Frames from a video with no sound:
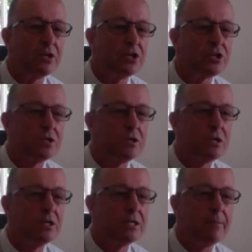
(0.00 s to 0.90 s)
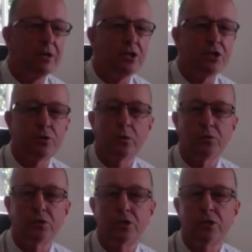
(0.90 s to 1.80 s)
much damage
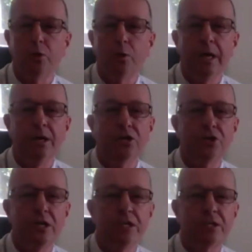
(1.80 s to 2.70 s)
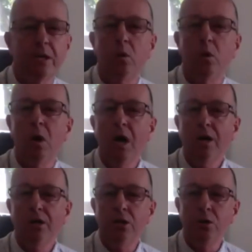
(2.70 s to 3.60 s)
squirrels do in trees. They will
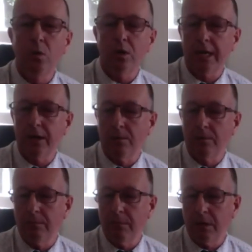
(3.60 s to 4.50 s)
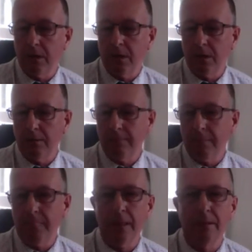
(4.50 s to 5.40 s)
do what, hang on.
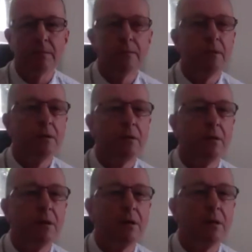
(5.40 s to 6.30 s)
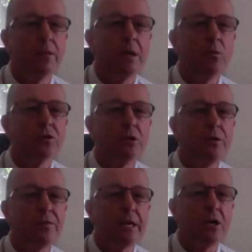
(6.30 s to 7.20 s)
They will do
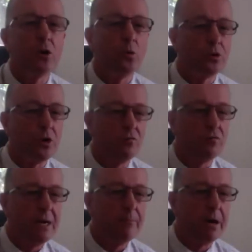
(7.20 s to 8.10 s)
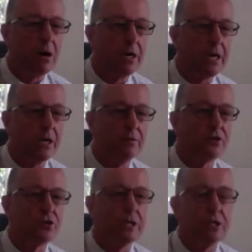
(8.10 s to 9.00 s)
a thing called ring barking of
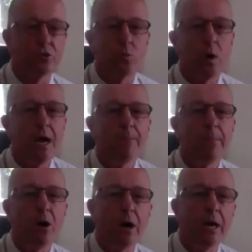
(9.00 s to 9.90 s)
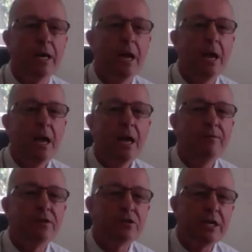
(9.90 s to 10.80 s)
trees, whereby
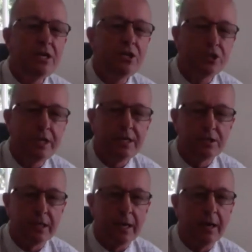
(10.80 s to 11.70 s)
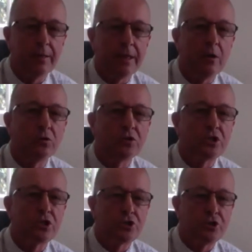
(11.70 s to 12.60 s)
if there's any trees there, they'll
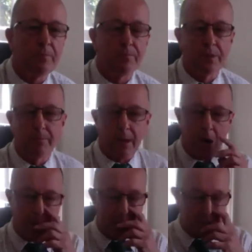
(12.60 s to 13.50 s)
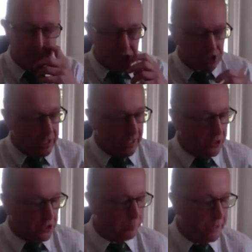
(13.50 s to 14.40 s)
strip the bark, especially in
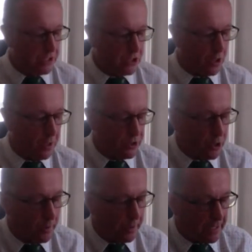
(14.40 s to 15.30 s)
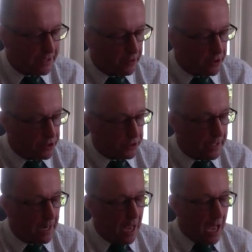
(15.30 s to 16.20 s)
the springtime, showing their
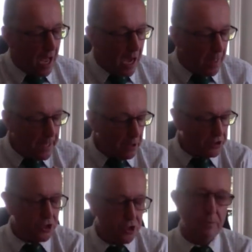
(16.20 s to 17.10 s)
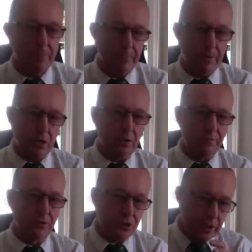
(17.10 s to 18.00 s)
territory, and they'll strip the bark
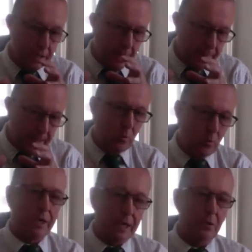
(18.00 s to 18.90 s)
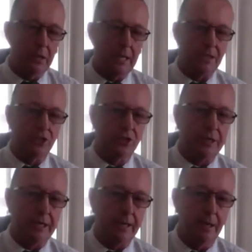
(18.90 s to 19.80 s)
off the tree and they will kill that
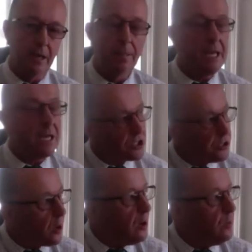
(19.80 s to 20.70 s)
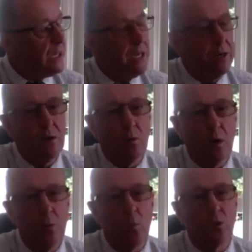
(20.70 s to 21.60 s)
tree. And that's not only in
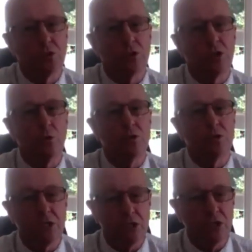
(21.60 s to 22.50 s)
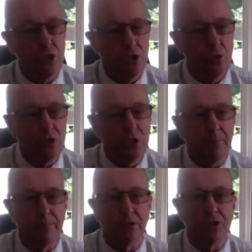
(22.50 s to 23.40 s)
ones or twos, it's in huge
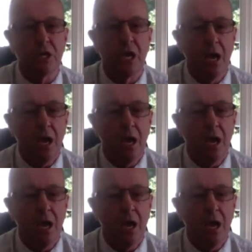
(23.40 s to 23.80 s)
numbers.